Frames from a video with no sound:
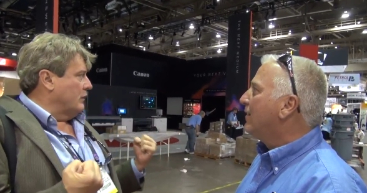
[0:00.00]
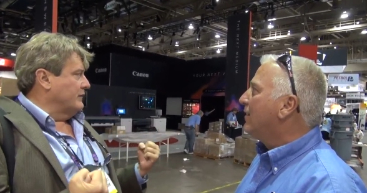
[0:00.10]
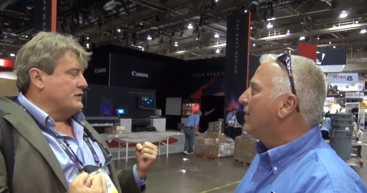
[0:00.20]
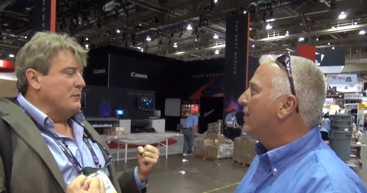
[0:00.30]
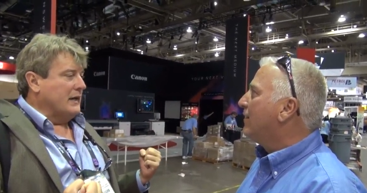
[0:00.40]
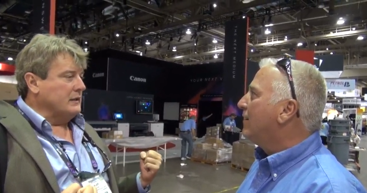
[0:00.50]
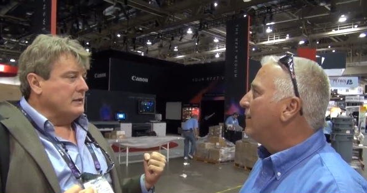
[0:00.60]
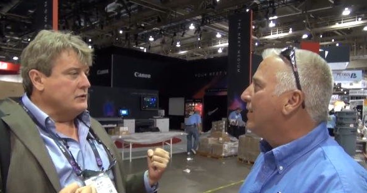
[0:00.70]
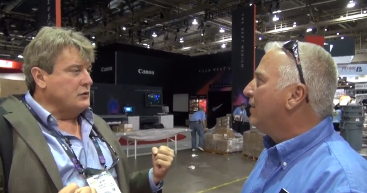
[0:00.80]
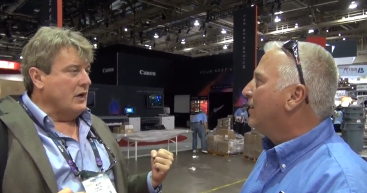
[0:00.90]
Speaker 1: of this
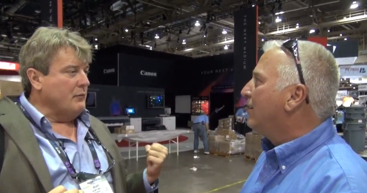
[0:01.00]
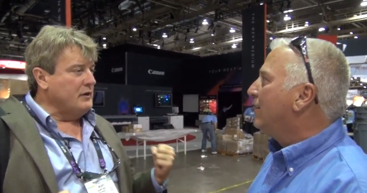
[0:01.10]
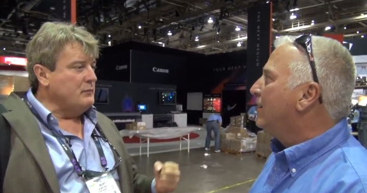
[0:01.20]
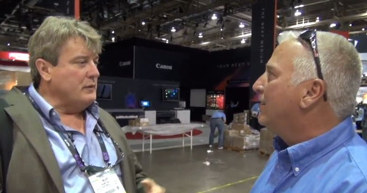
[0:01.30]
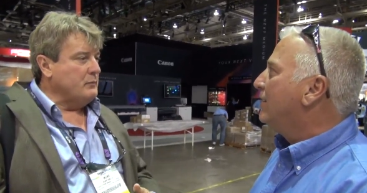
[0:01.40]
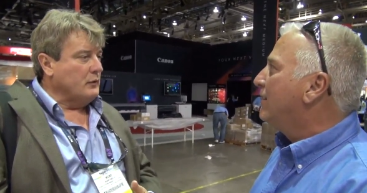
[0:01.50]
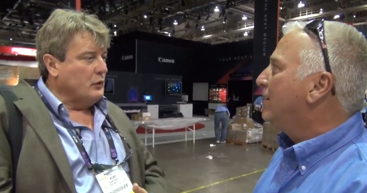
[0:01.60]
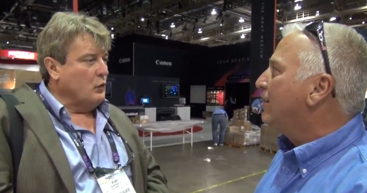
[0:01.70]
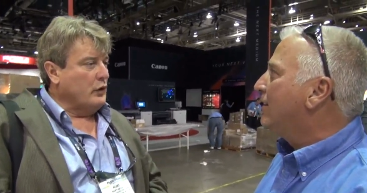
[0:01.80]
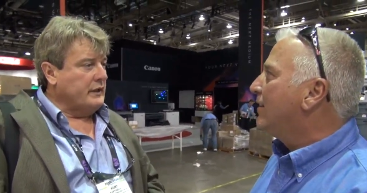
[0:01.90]
magnitude, how many people are
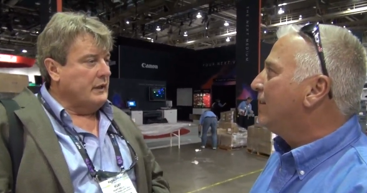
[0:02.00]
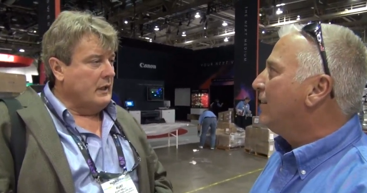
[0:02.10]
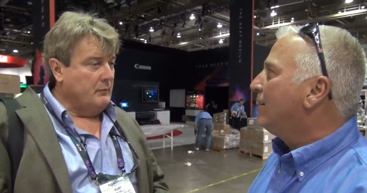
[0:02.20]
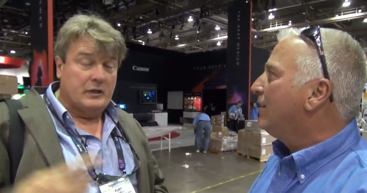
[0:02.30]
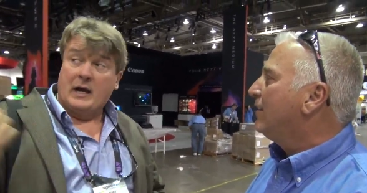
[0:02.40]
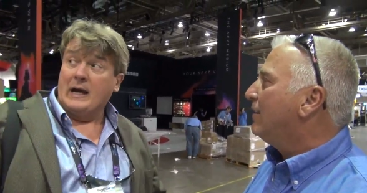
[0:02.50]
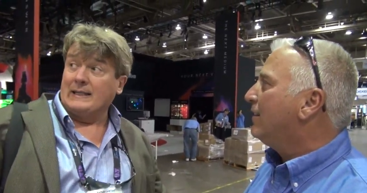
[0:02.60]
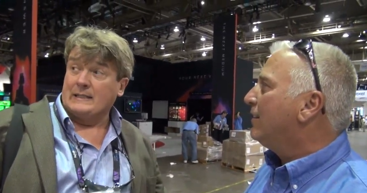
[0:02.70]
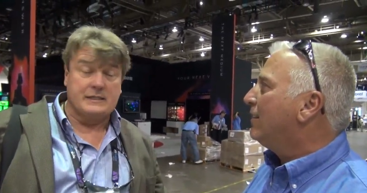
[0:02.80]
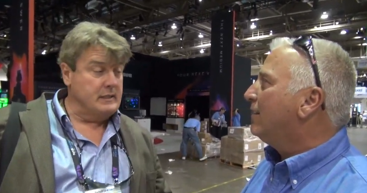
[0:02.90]
working on it behind
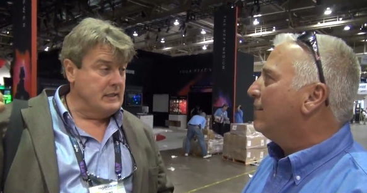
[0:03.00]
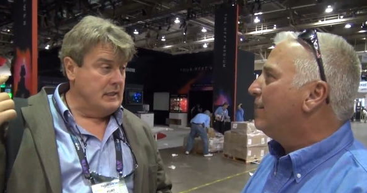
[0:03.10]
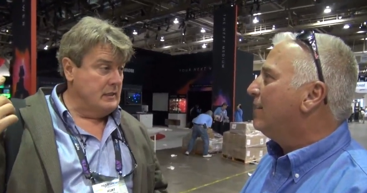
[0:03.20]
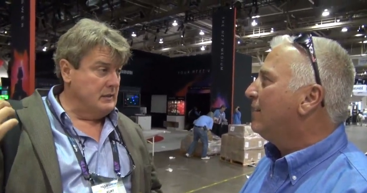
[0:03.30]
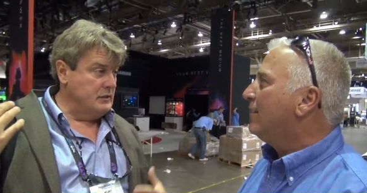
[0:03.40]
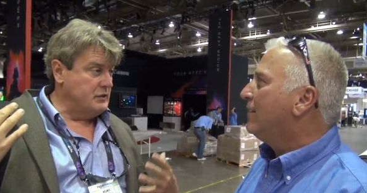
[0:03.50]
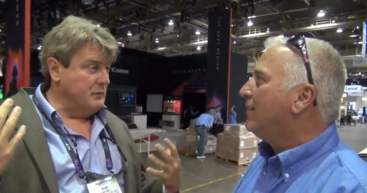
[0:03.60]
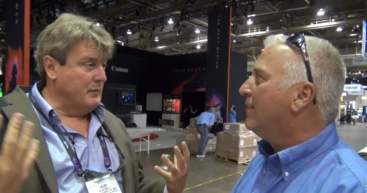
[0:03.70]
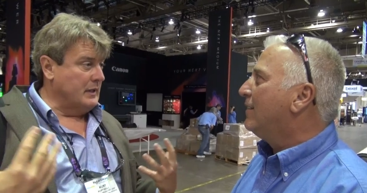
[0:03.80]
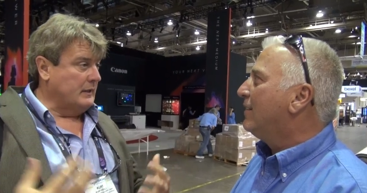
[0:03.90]
the scenes to
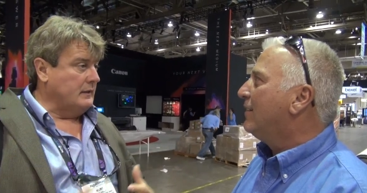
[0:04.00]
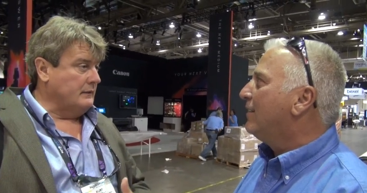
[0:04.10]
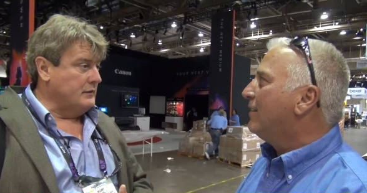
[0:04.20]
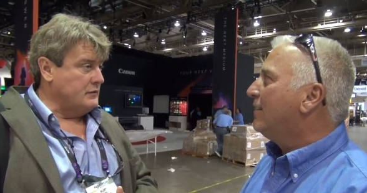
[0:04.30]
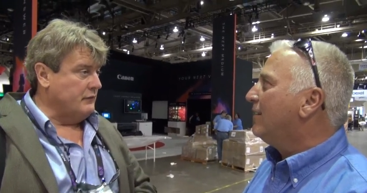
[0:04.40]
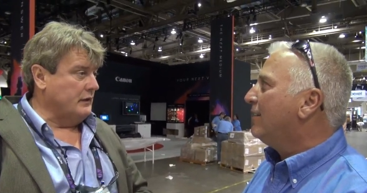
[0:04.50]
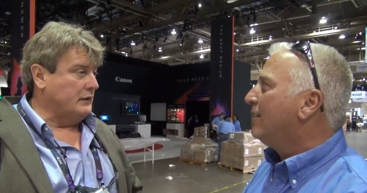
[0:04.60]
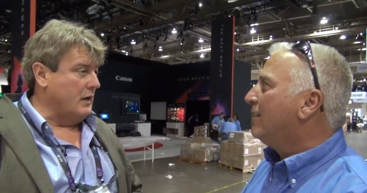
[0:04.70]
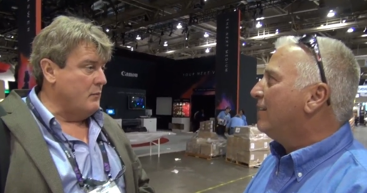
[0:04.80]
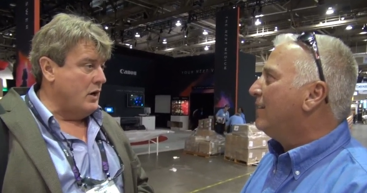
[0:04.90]
make this event
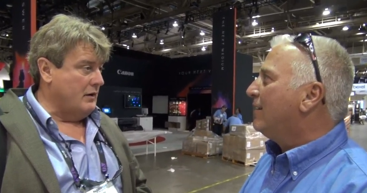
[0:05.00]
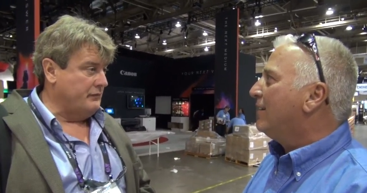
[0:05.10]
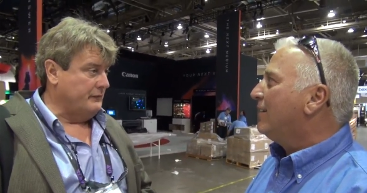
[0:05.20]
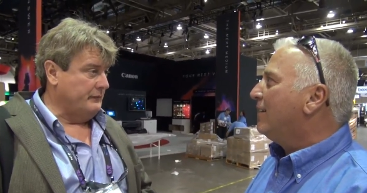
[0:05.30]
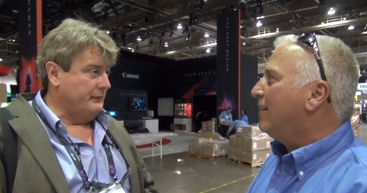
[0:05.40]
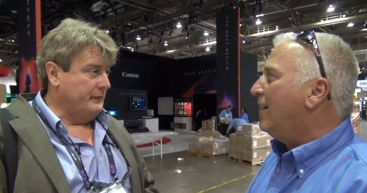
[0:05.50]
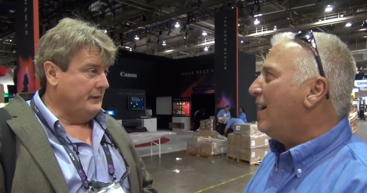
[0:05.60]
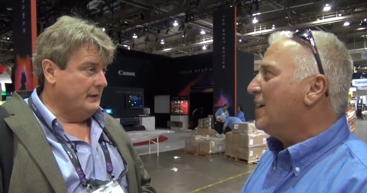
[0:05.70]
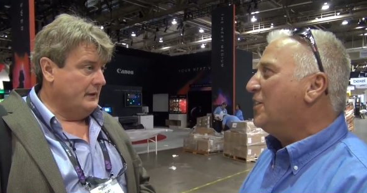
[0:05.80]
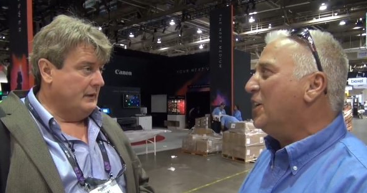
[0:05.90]
come off?
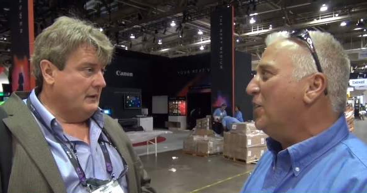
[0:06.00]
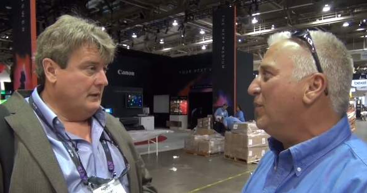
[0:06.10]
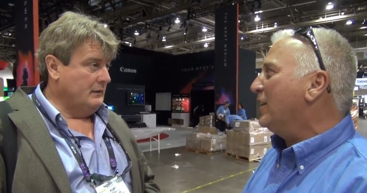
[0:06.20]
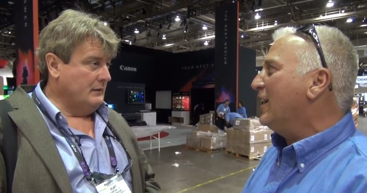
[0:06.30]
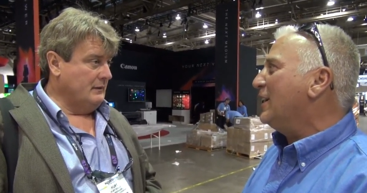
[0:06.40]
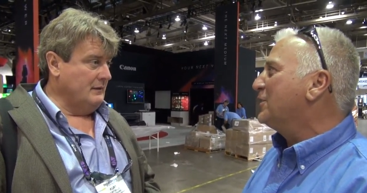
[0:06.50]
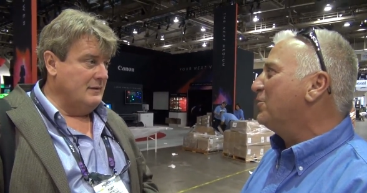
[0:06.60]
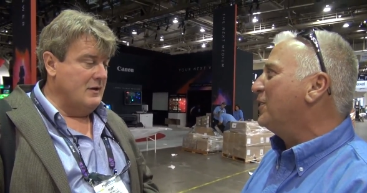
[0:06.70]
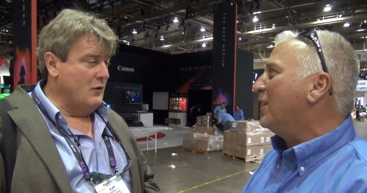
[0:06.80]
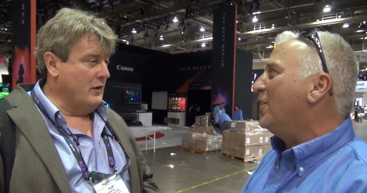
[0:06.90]
Speaker 2: I couldn't even guess.
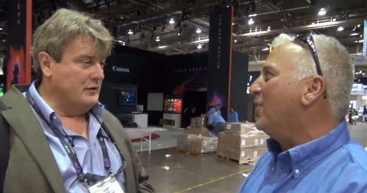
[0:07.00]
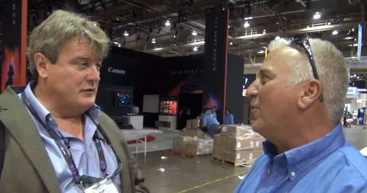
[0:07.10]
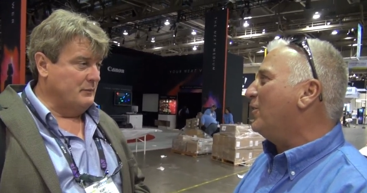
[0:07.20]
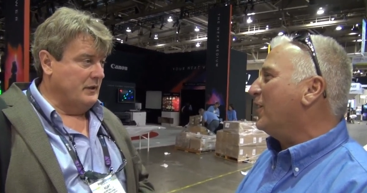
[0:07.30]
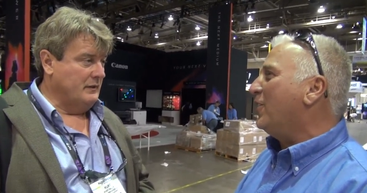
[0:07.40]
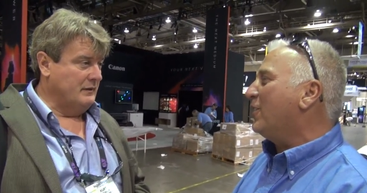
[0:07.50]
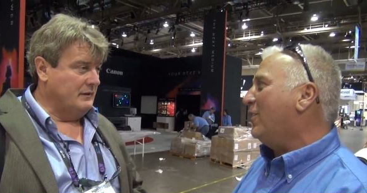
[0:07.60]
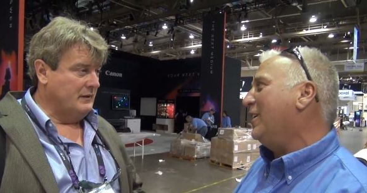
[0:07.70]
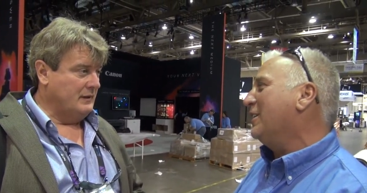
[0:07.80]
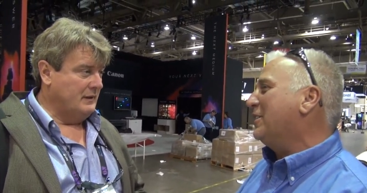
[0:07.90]
No estimate.
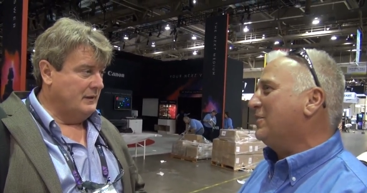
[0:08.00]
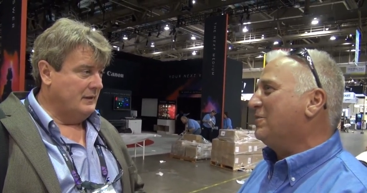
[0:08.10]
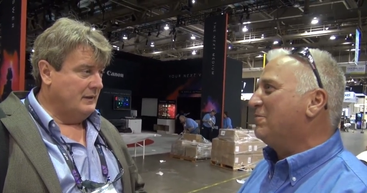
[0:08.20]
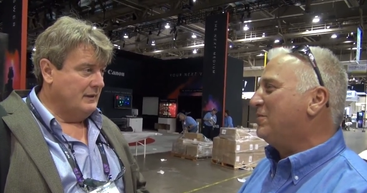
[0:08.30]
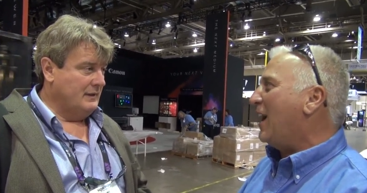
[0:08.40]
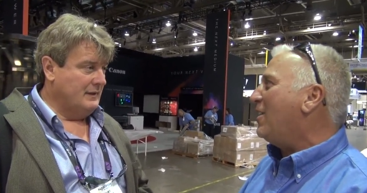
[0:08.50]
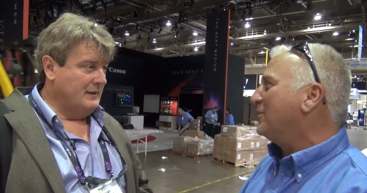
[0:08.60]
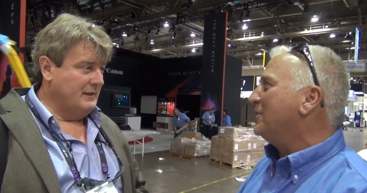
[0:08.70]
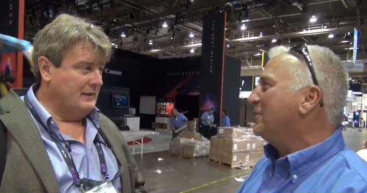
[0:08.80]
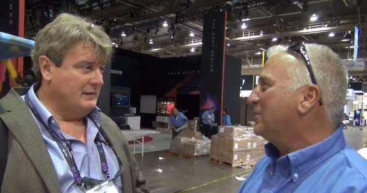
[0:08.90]

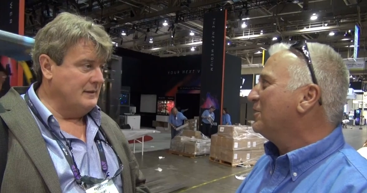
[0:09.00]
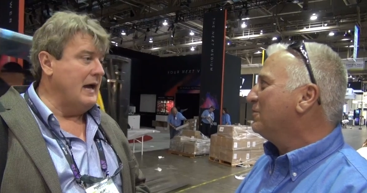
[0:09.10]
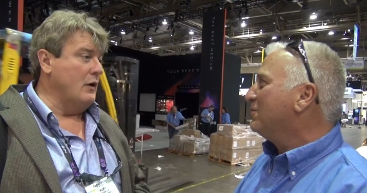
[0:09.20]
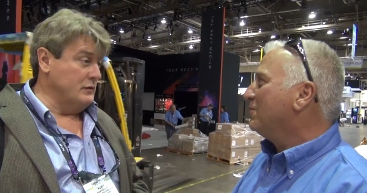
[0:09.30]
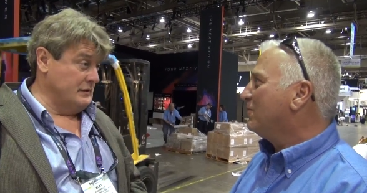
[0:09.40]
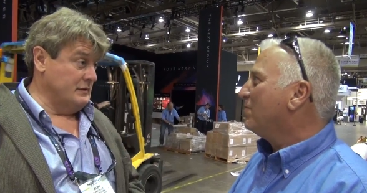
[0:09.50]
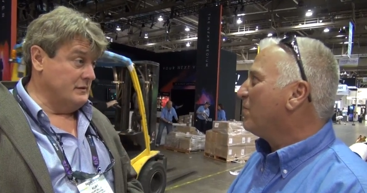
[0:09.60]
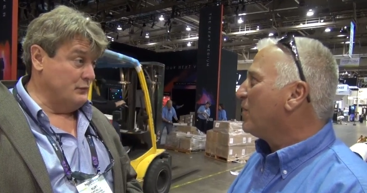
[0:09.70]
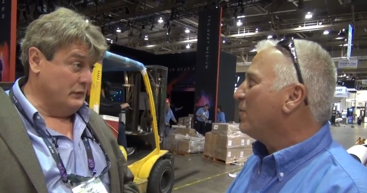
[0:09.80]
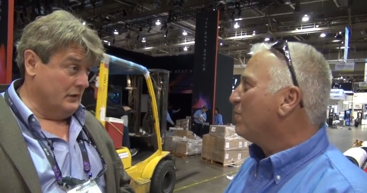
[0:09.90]
Speaker 1: thousands.
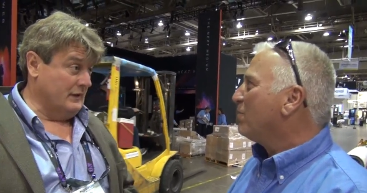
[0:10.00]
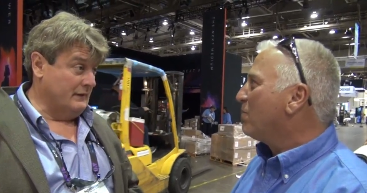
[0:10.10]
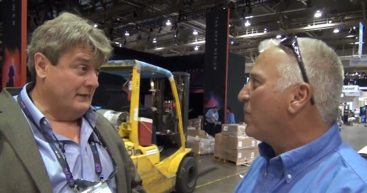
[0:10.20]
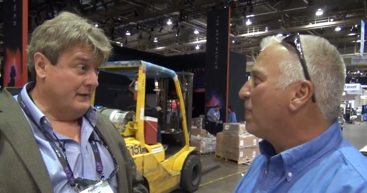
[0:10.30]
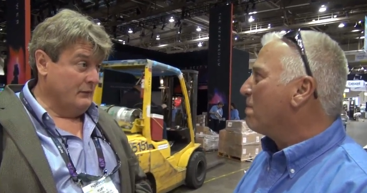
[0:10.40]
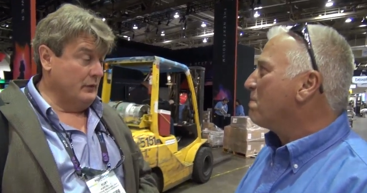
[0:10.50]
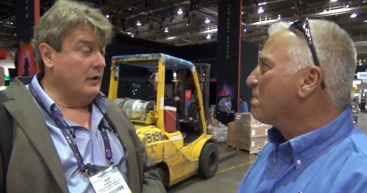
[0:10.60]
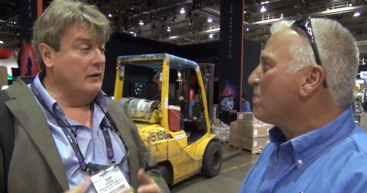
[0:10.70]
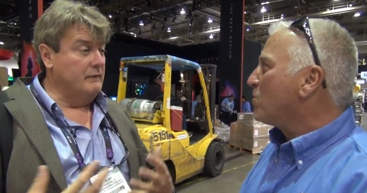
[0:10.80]
Thousands, really. With all the